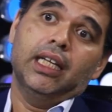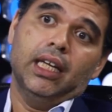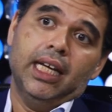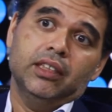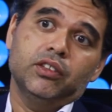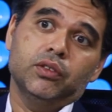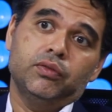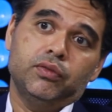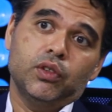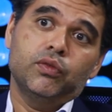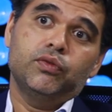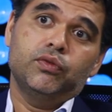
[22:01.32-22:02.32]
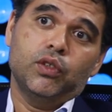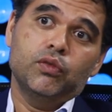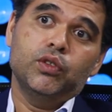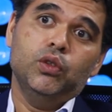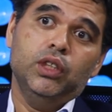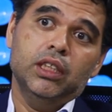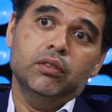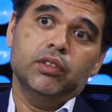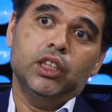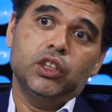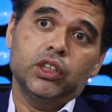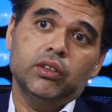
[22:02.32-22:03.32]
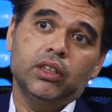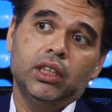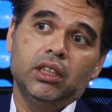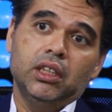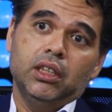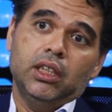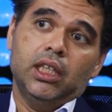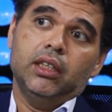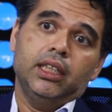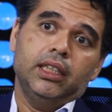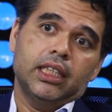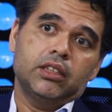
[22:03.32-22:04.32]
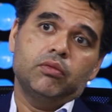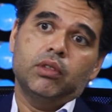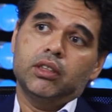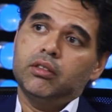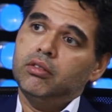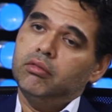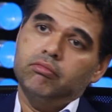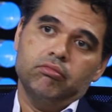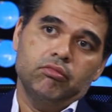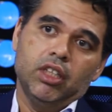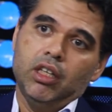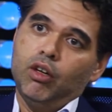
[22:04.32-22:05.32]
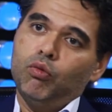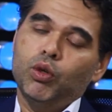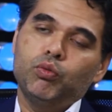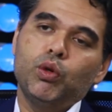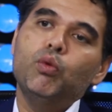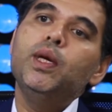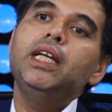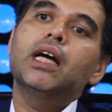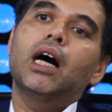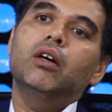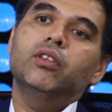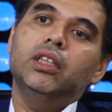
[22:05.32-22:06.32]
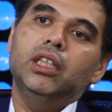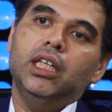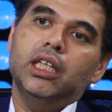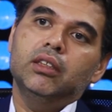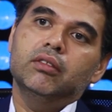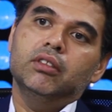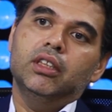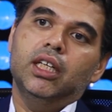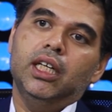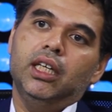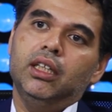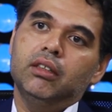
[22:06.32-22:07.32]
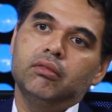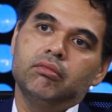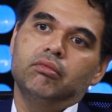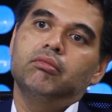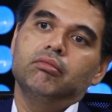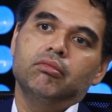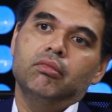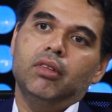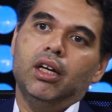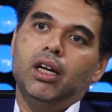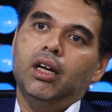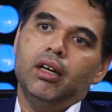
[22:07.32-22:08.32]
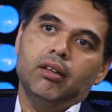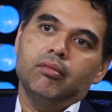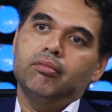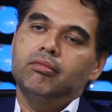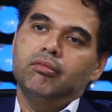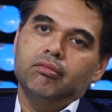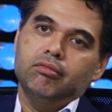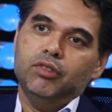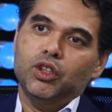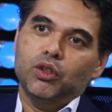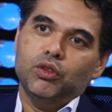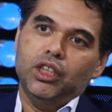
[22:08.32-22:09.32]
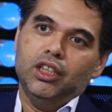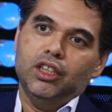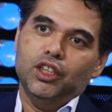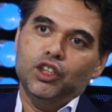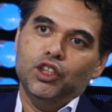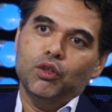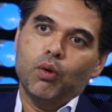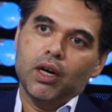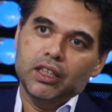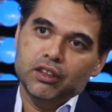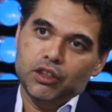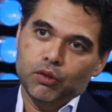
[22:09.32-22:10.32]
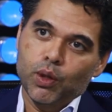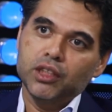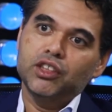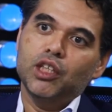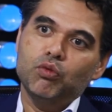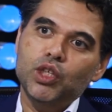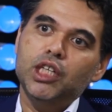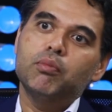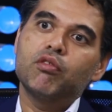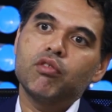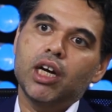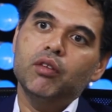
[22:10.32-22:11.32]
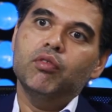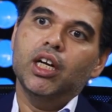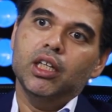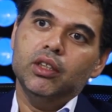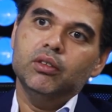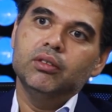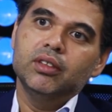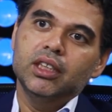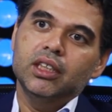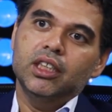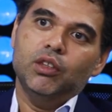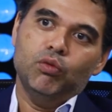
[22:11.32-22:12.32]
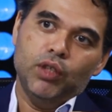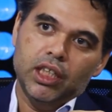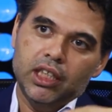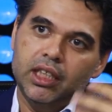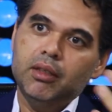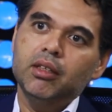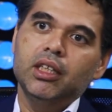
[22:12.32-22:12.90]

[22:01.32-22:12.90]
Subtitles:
lens of good innovation. And I that's what will weed out in the end of the day, you know, the ones that really provide value, that really